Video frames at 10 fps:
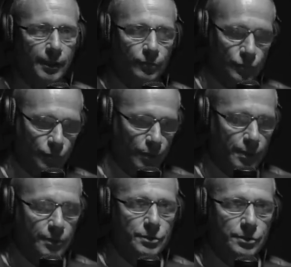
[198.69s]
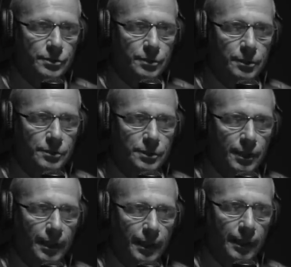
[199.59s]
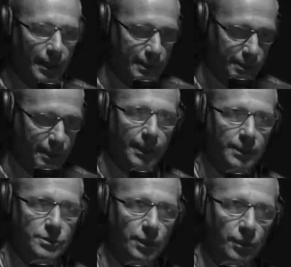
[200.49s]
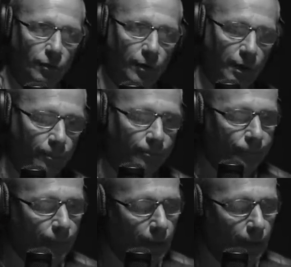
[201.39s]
and he was with his uh, CIA guys, and they had secured him.